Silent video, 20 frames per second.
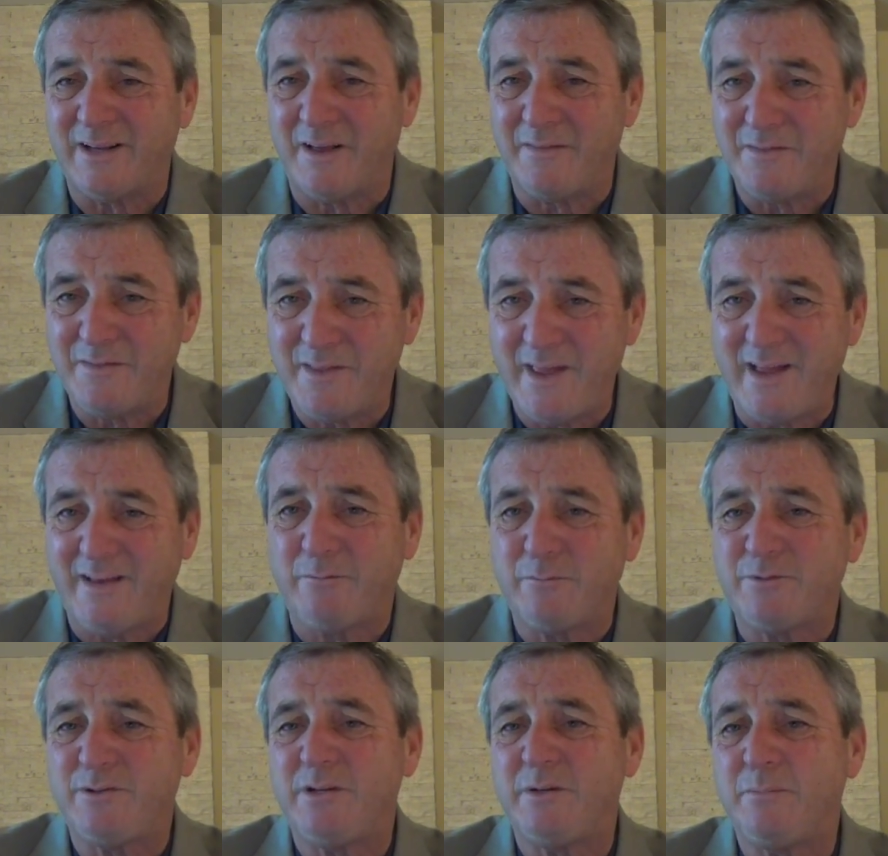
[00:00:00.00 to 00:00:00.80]
And
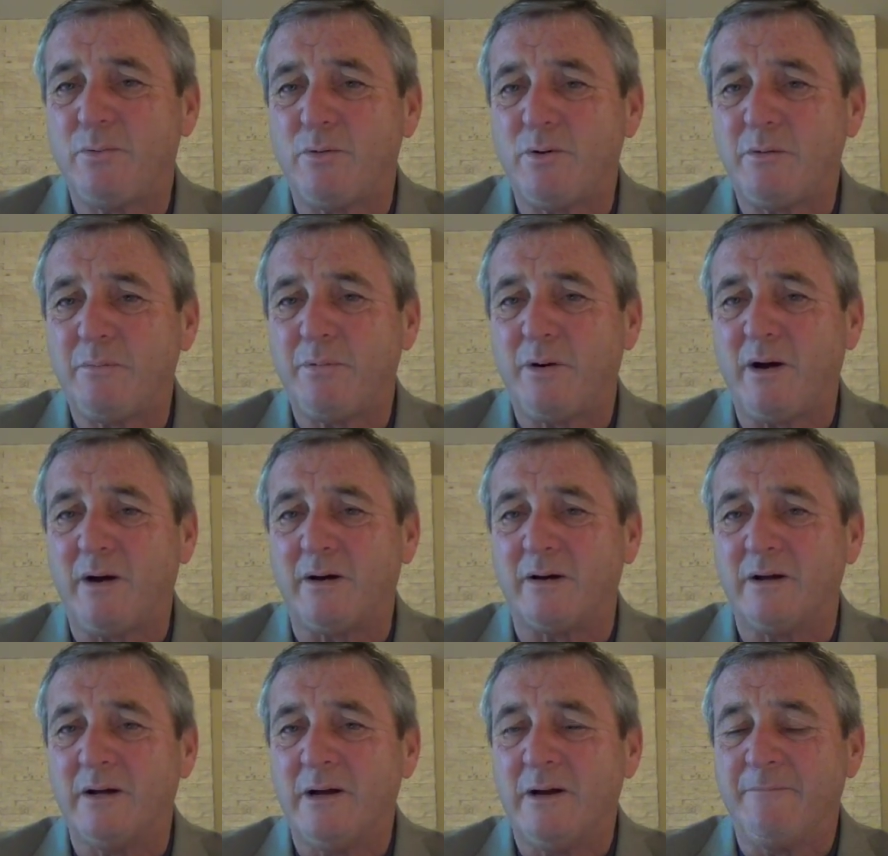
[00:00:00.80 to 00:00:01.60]
that was the important
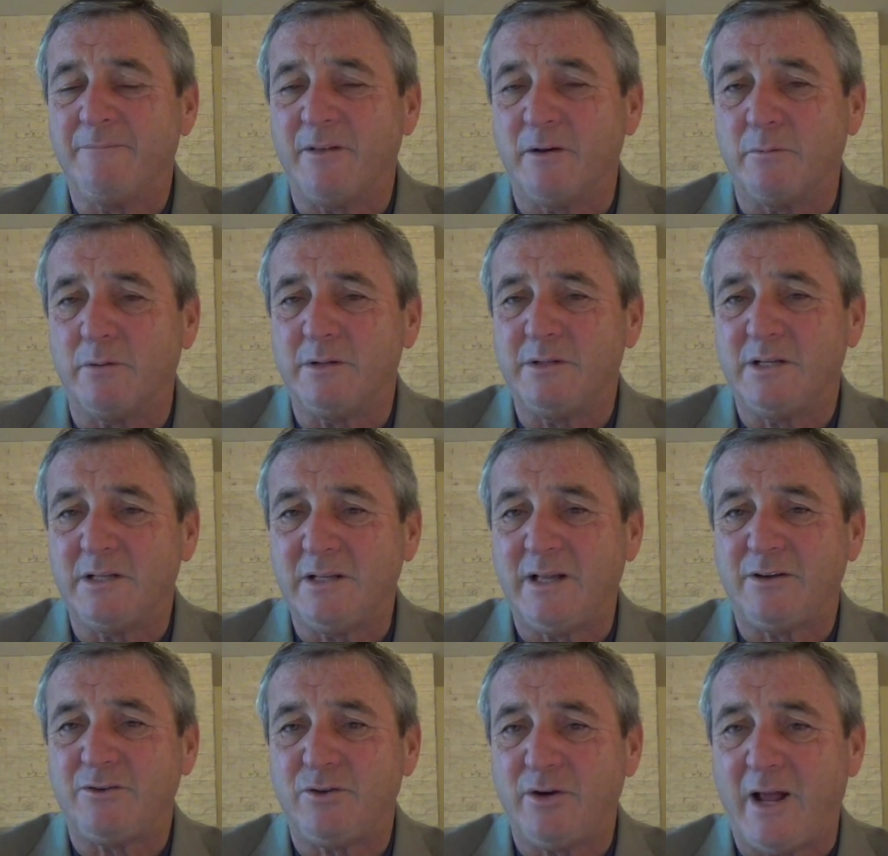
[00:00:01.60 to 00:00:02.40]
part, that when the
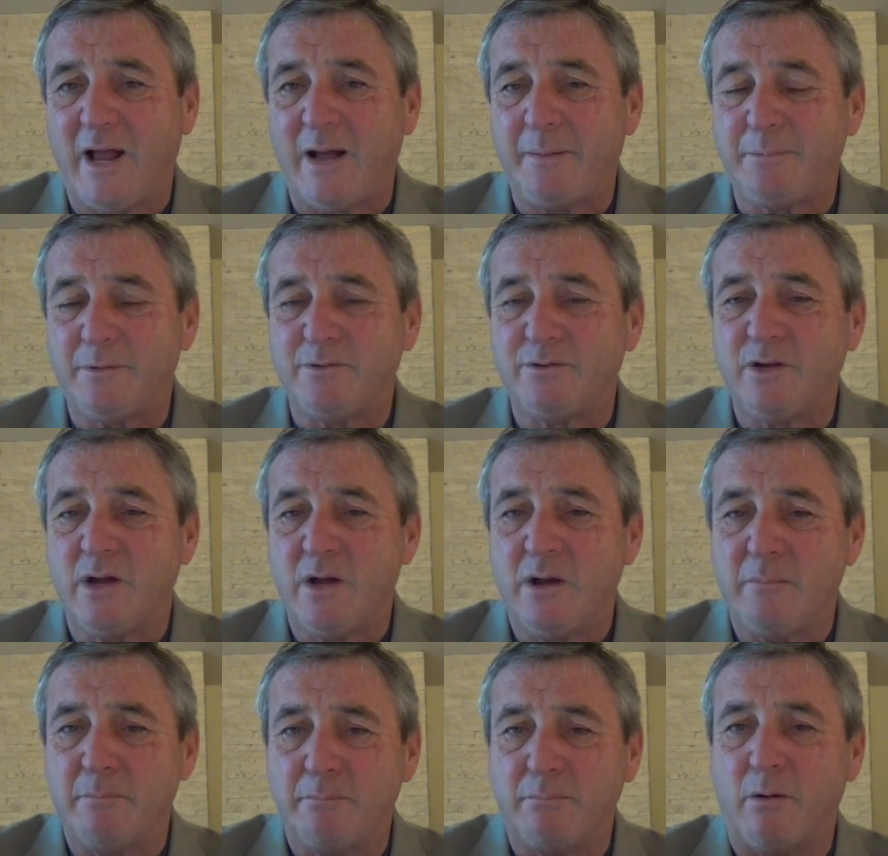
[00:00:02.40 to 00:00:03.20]
election happens,
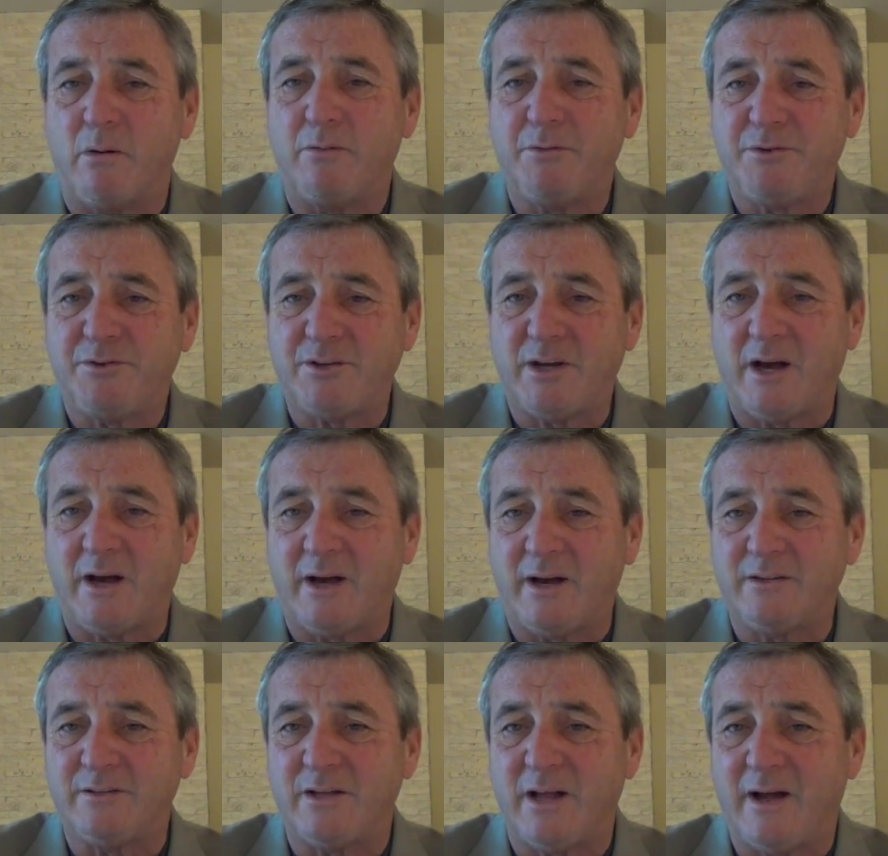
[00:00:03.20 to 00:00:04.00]
both
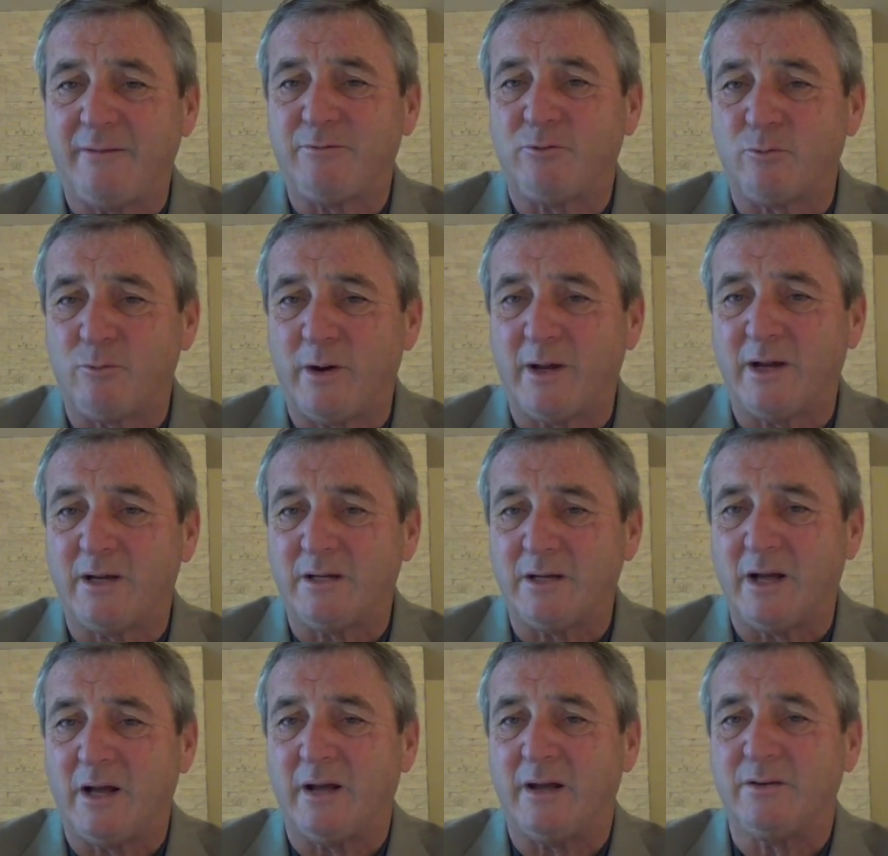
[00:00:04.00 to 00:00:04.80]
sides have to
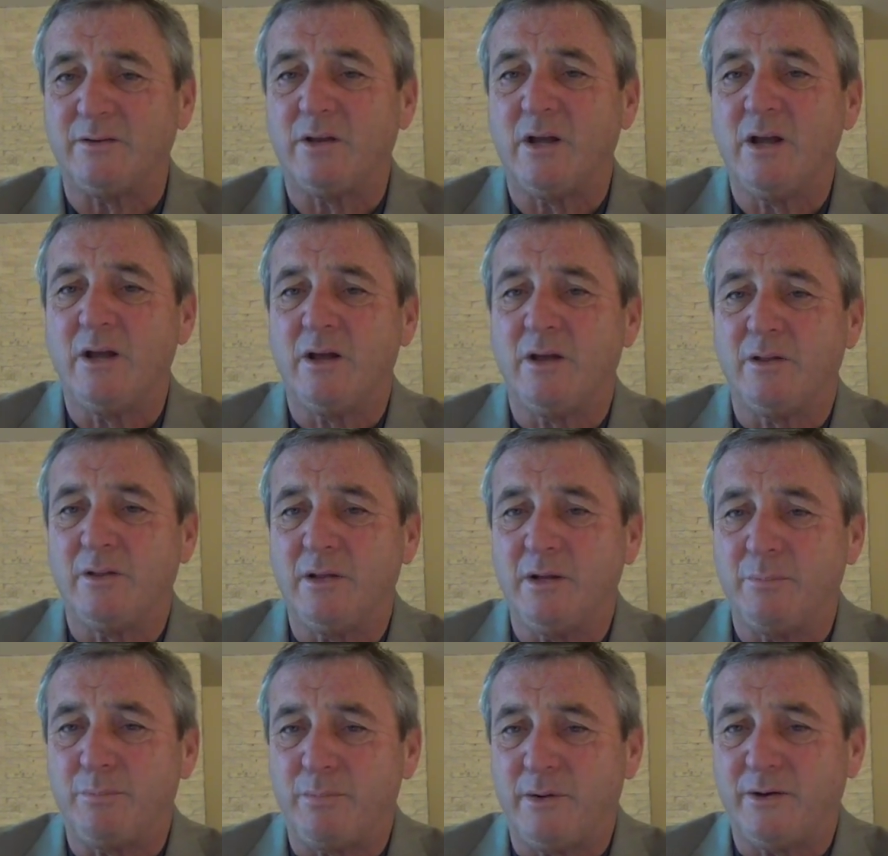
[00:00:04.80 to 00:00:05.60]
recognize
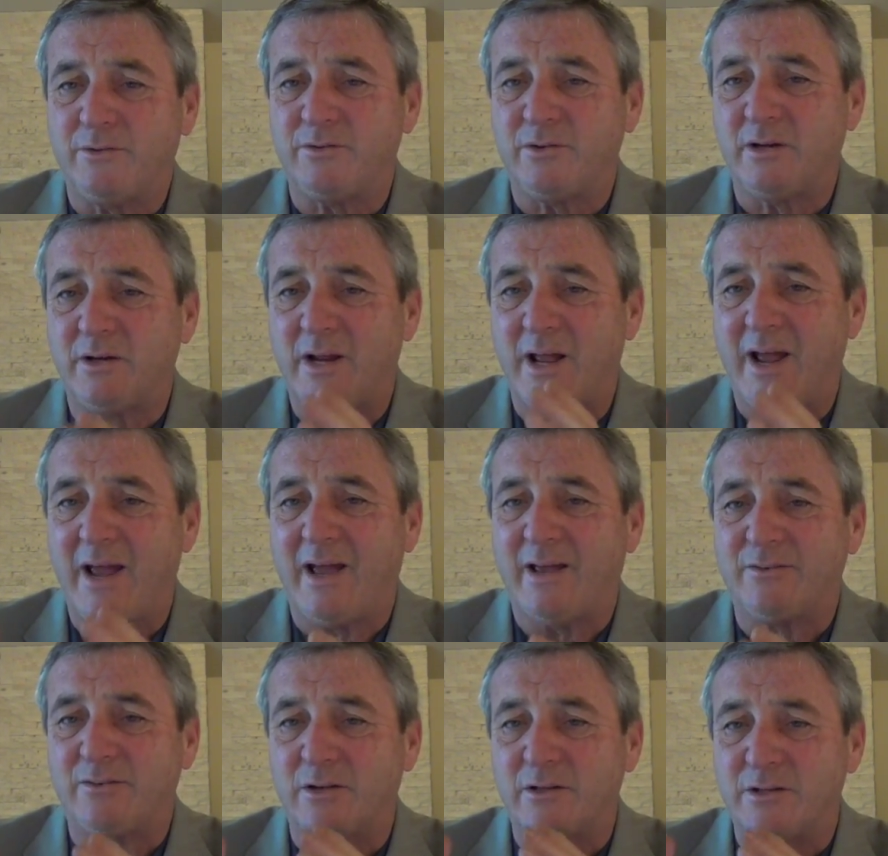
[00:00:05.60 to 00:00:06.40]
the president
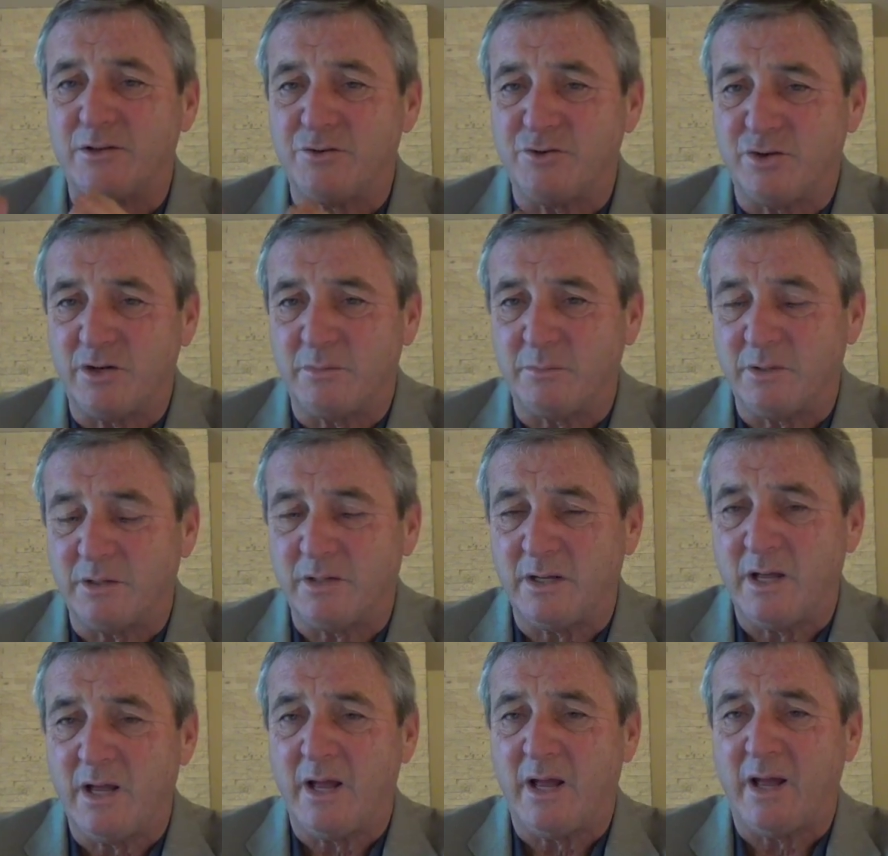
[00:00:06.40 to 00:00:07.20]
as legitimate.